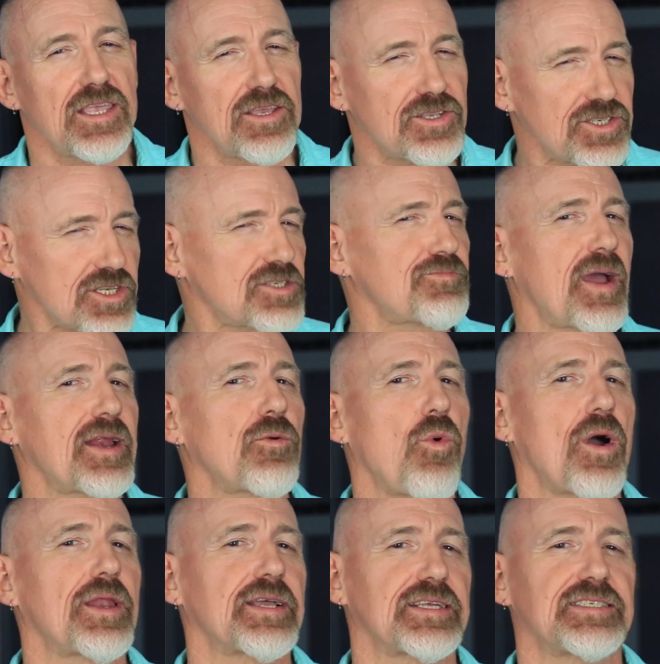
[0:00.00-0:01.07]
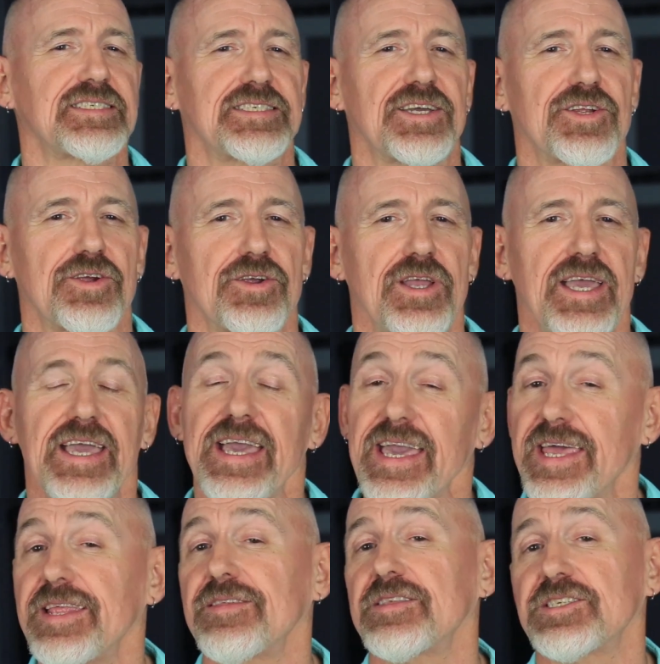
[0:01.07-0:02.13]
you just might want to consider
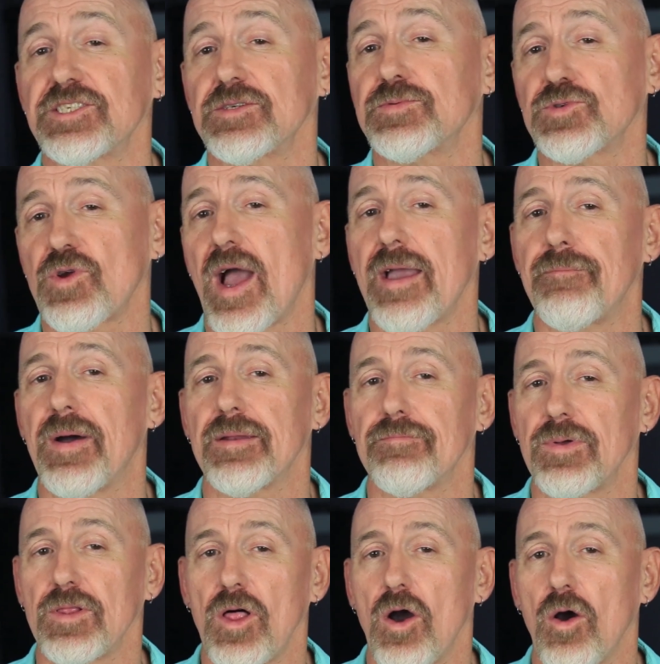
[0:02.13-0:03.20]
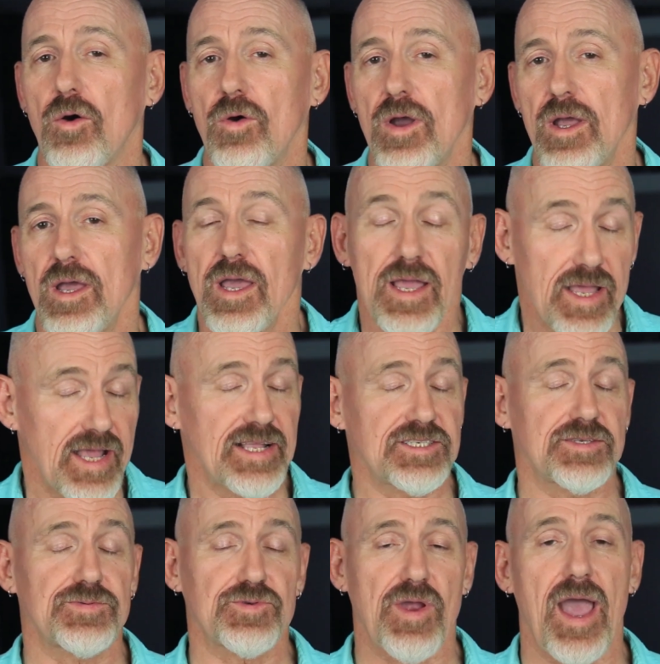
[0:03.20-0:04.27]
hitting the subscribe button below and
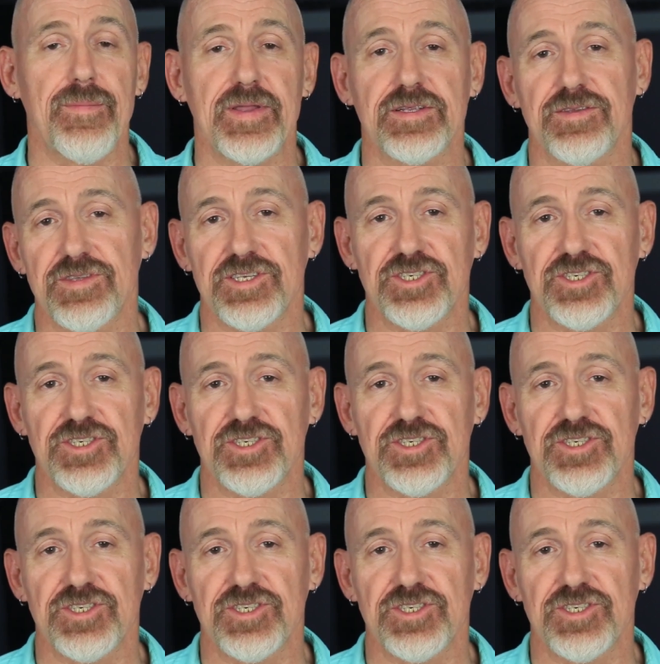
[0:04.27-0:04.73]
subscribing to